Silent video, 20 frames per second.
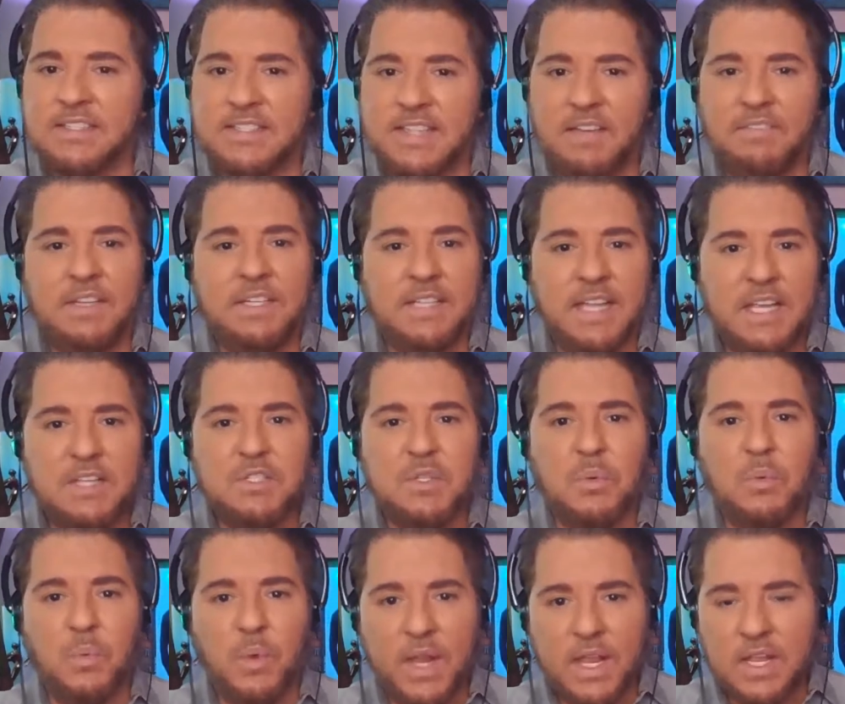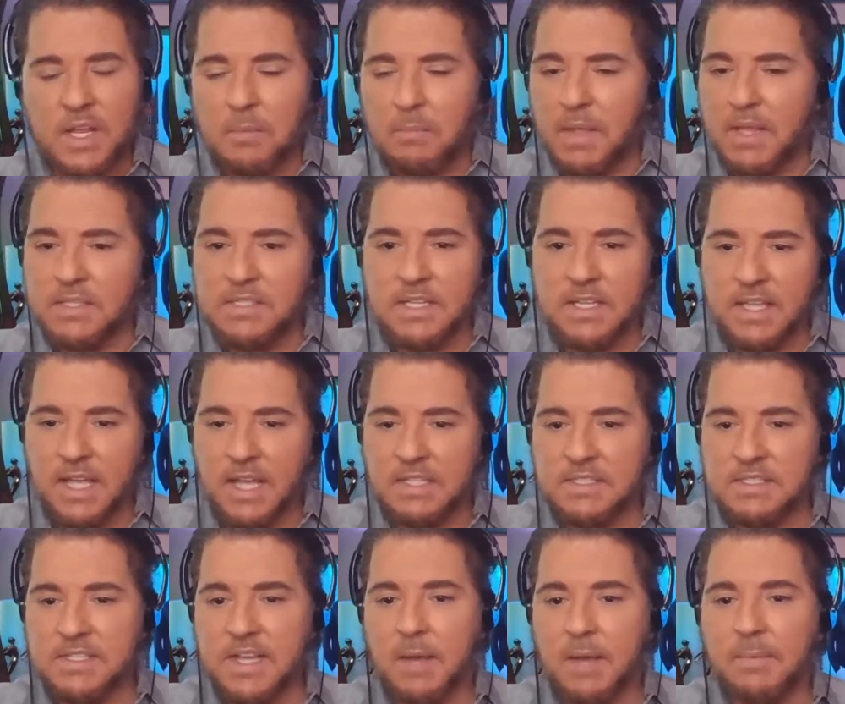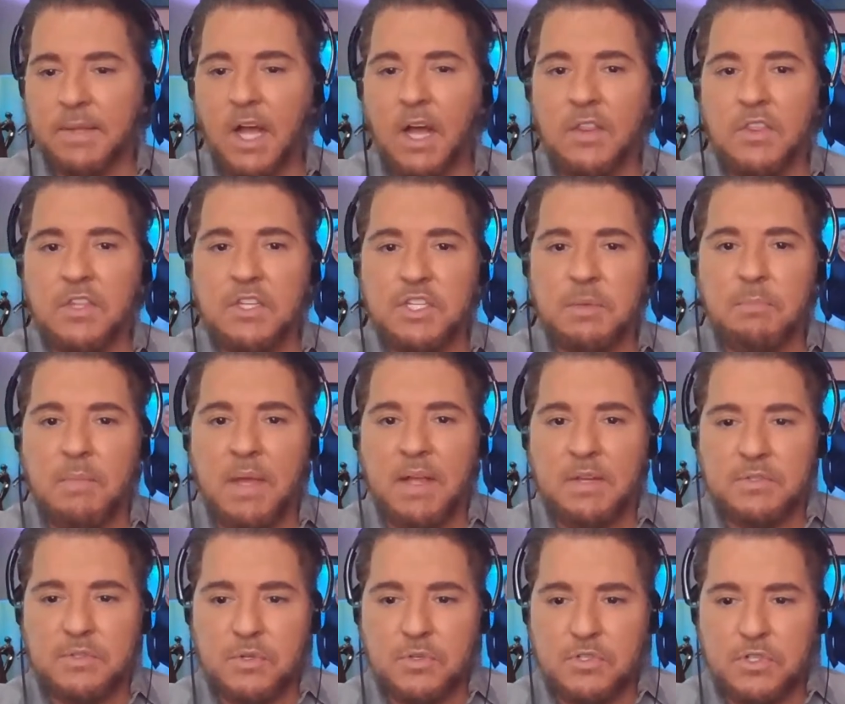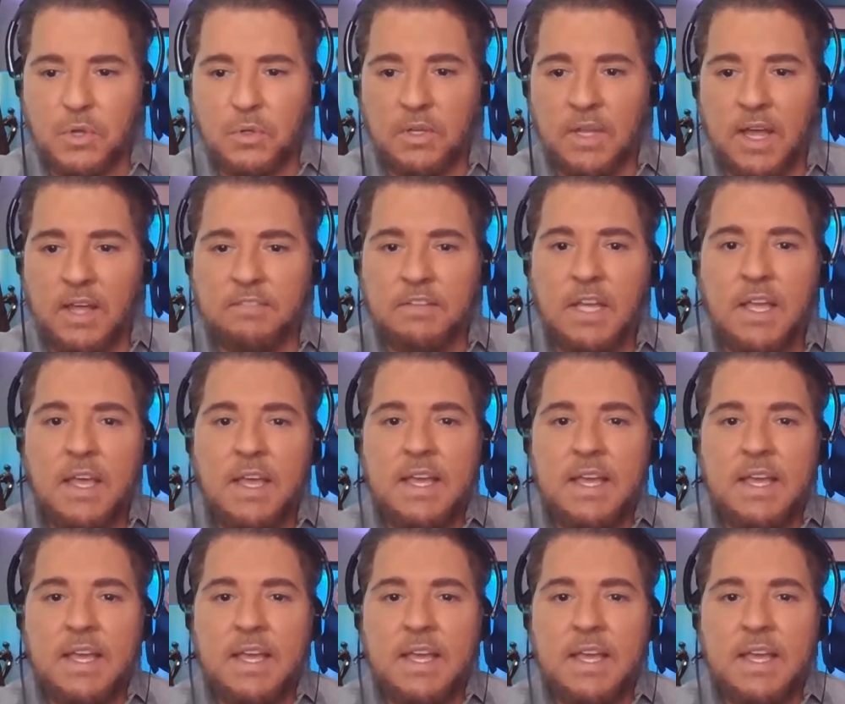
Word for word: Seven days a week, amazing guests coming on the Jim Master Show Live